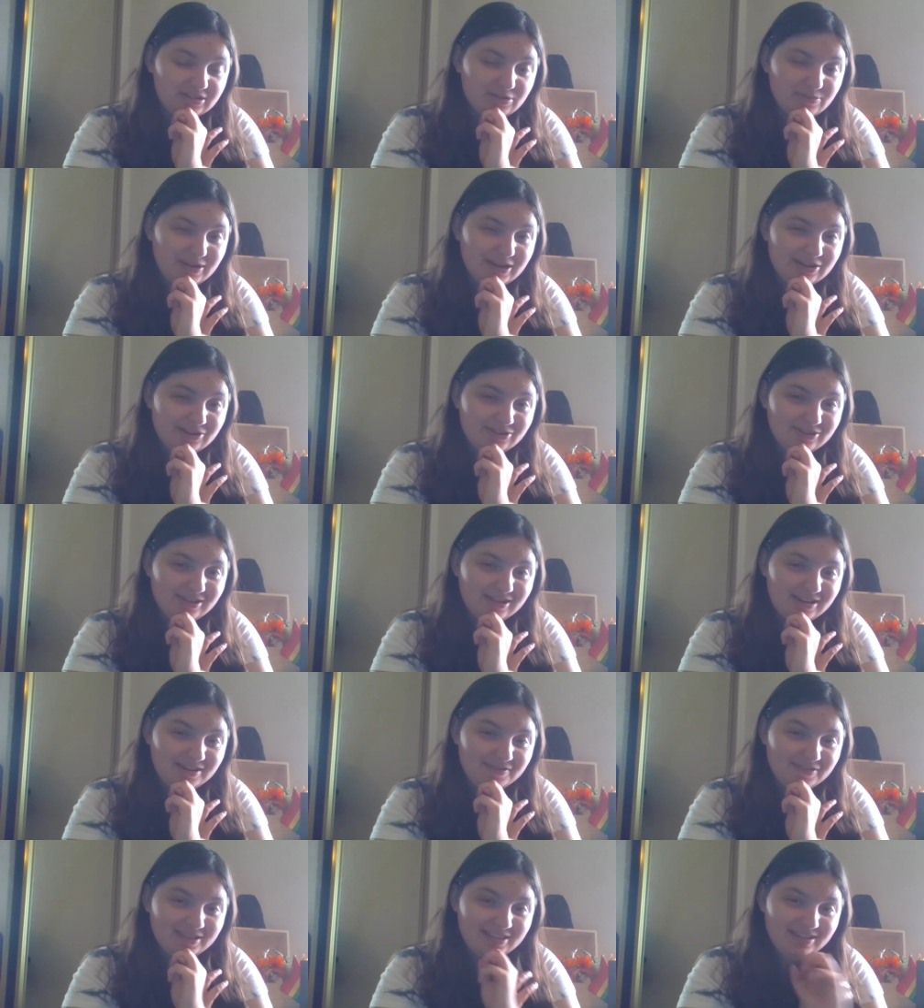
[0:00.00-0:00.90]
to make sure that
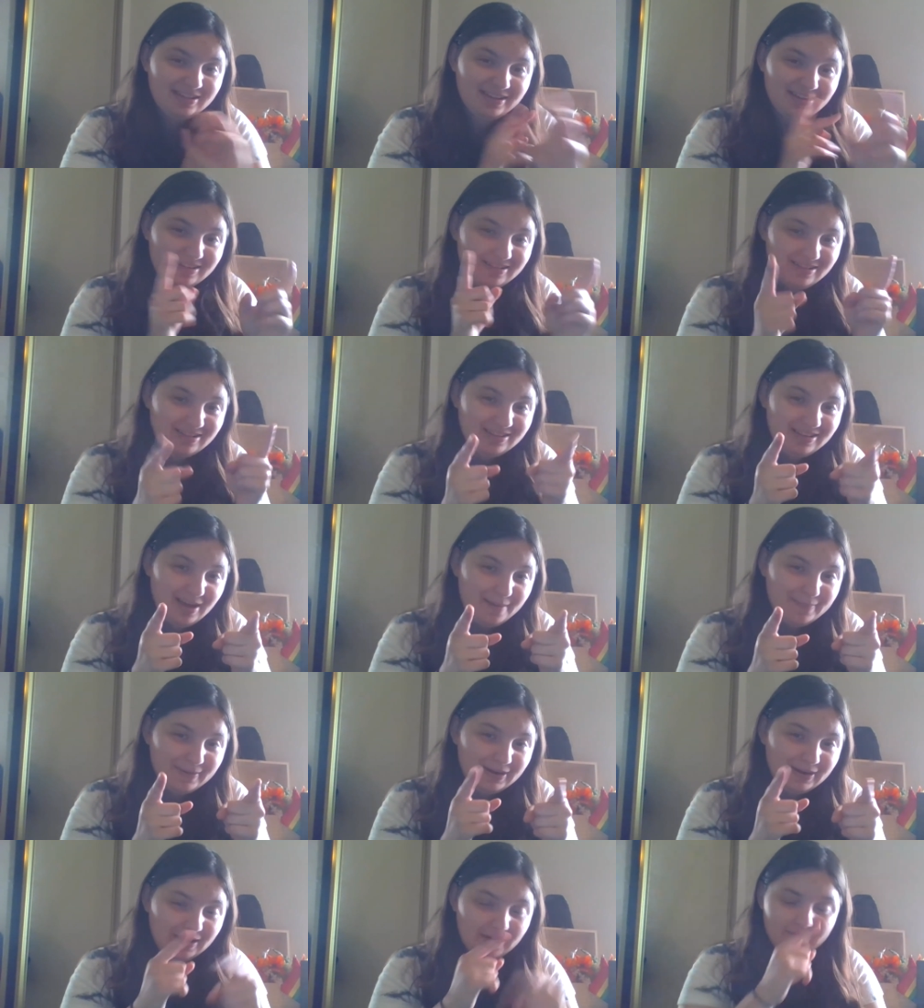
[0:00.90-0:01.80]
everything is on the
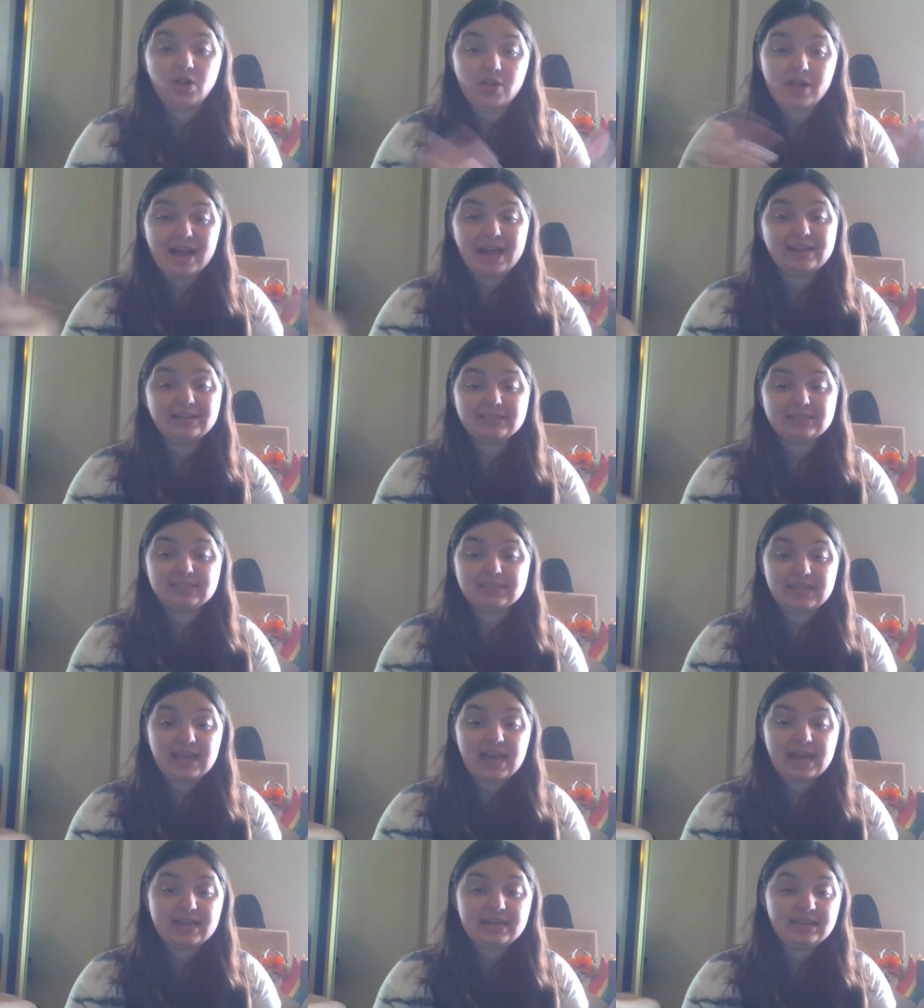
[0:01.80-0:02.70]
up and up. All that
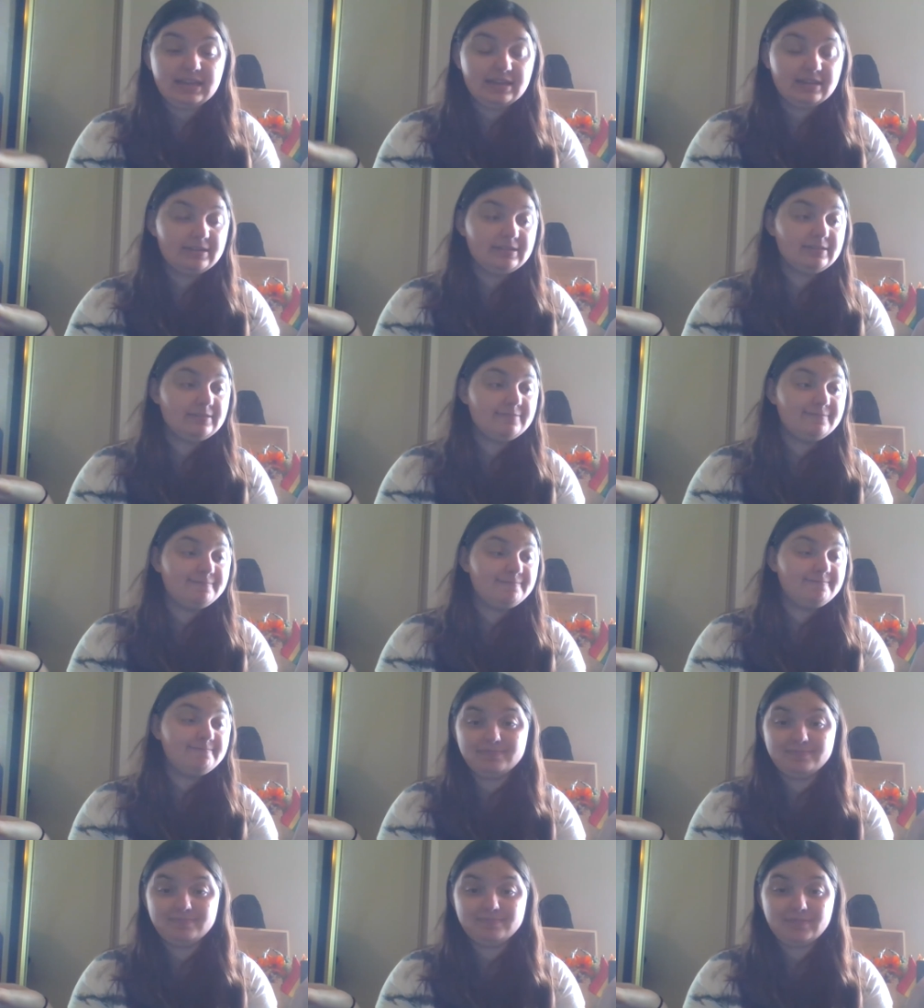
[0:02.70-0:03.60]
said,
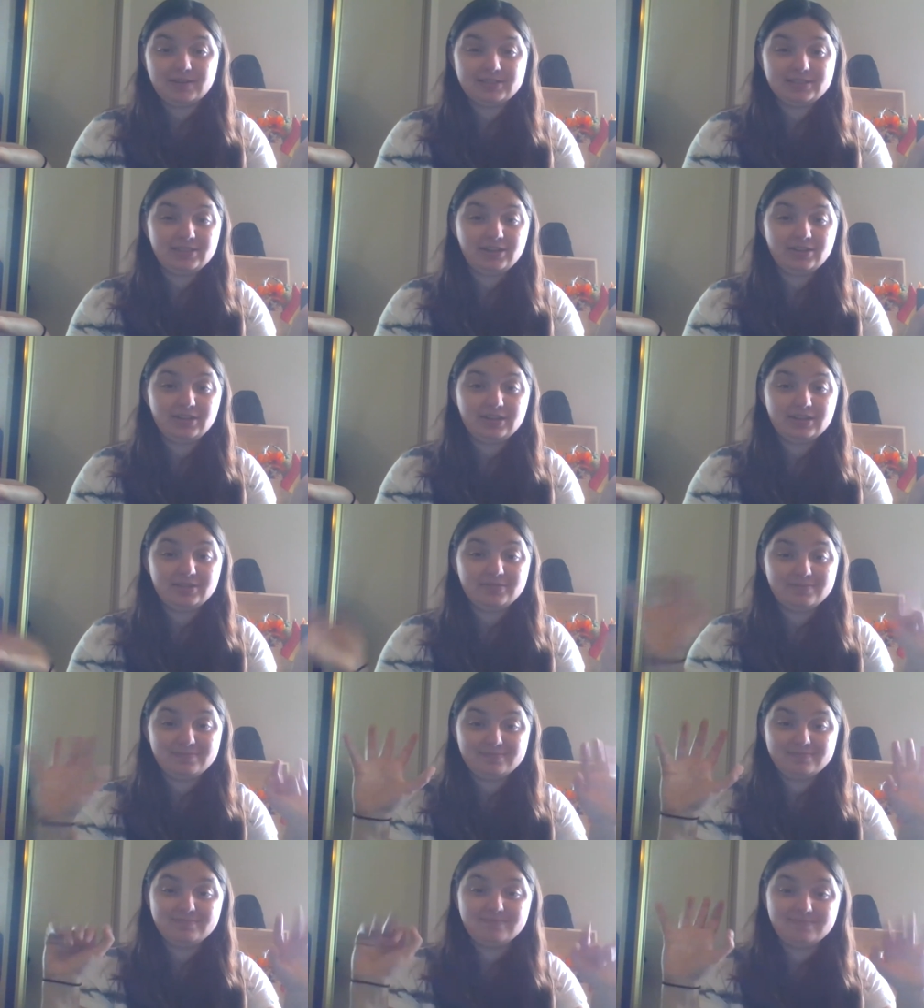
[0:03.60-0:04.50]
I'll see you later.
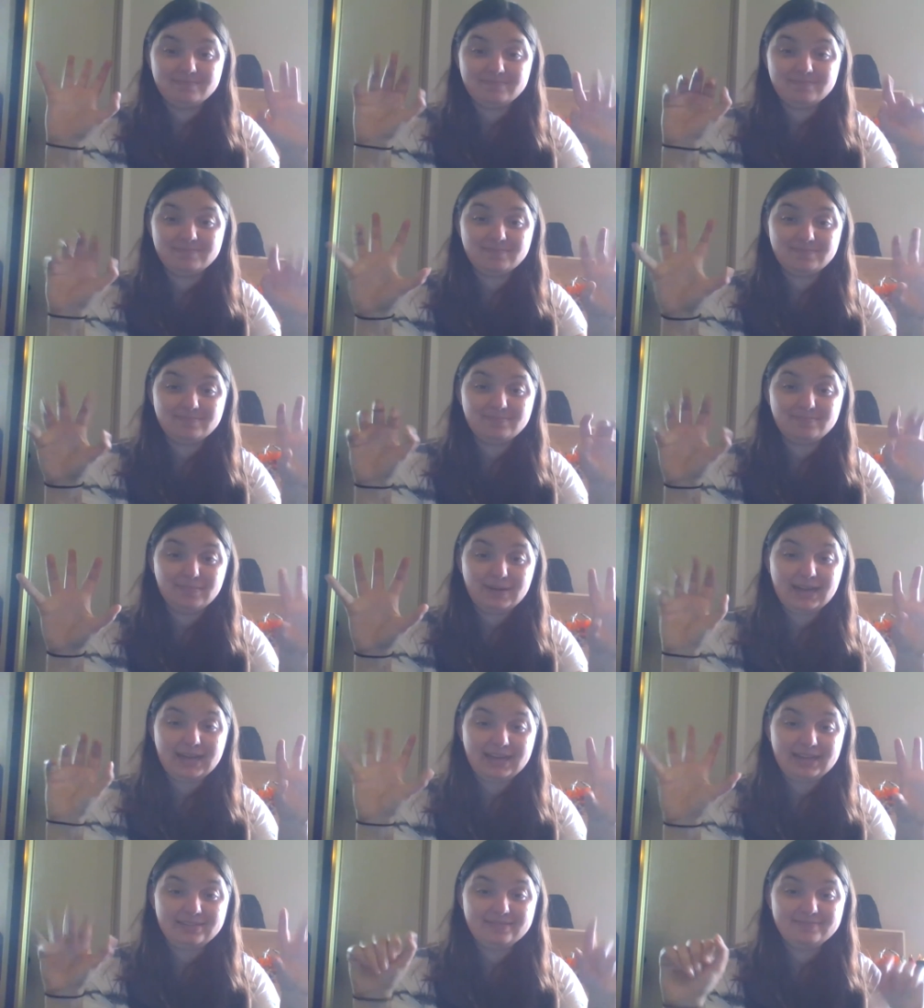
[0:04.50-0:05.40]

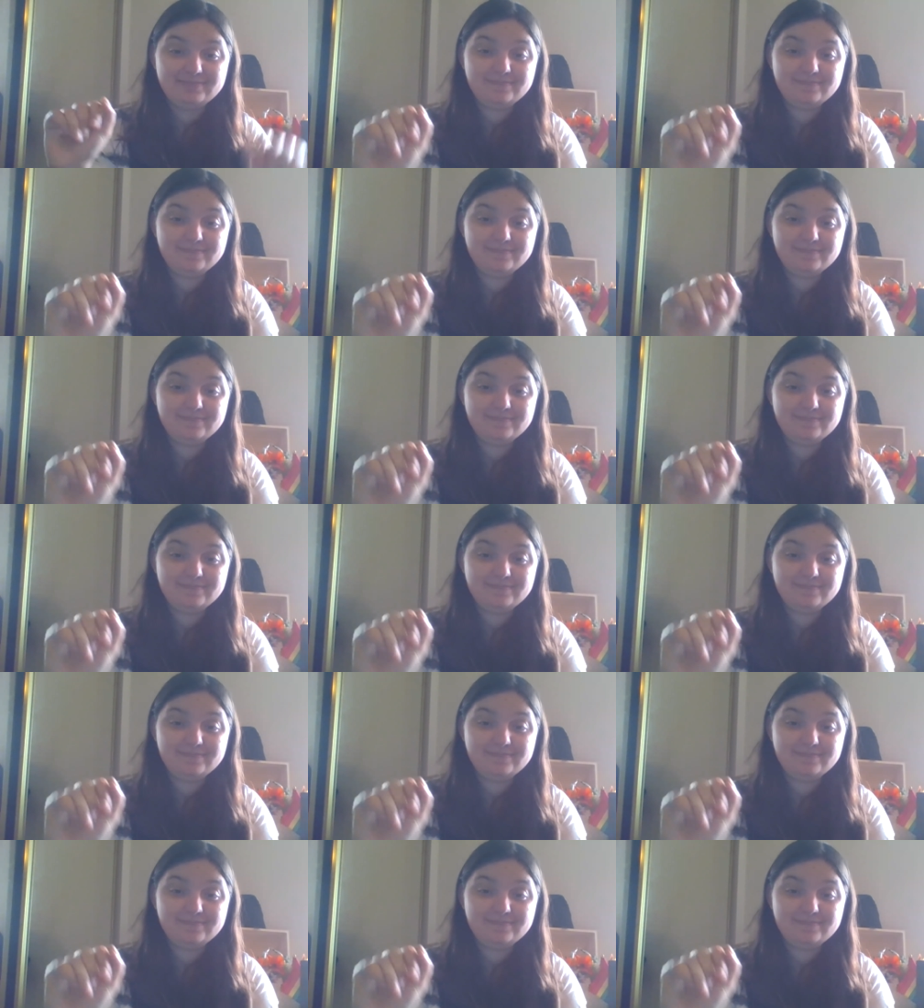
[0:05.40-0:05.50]
Bye.